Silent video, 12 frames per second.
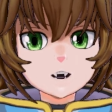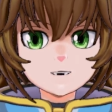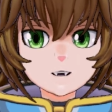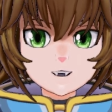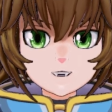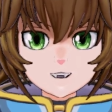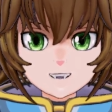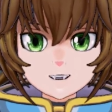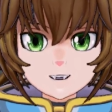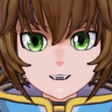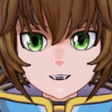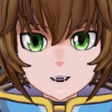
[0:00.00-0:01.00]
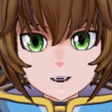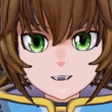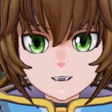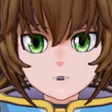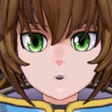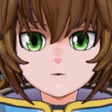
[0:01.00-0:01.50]
of a gen
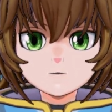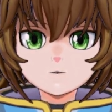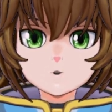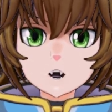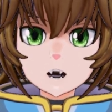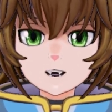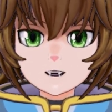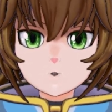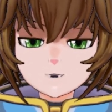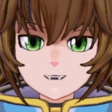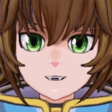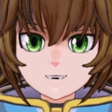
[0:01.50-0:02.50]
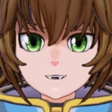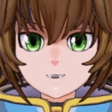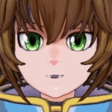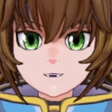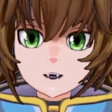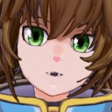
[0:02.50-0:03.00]
done while it was
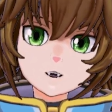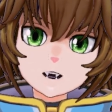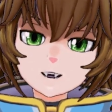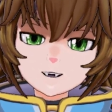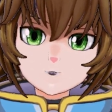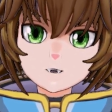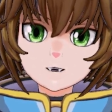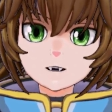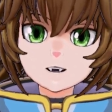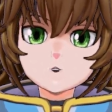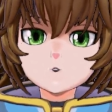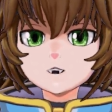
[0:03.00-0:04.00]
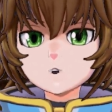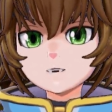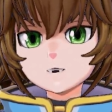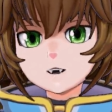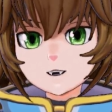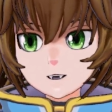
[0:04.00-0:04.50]
disabled. I brought an EMP tool
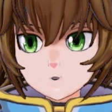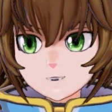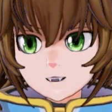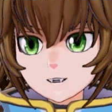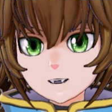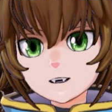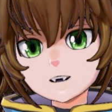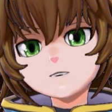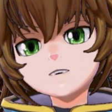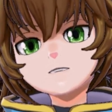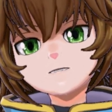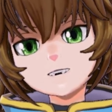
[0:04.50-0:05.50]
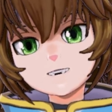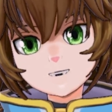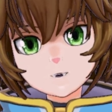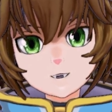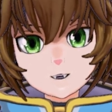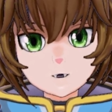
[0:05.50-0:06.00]
over, used it,
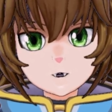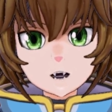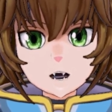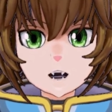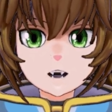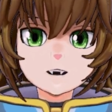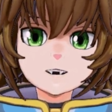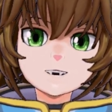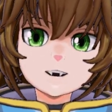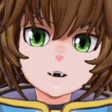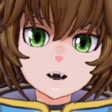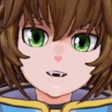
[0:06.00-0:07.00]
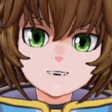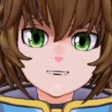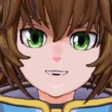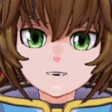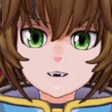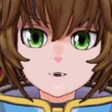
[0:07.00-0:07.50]
disabled the pod, and did about
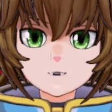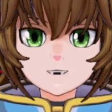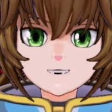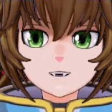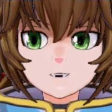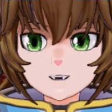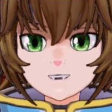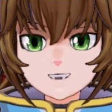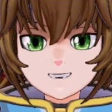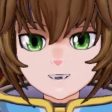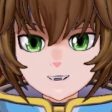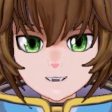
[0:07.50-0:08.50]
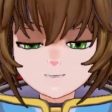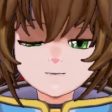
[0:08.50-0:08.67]
70% of a gen.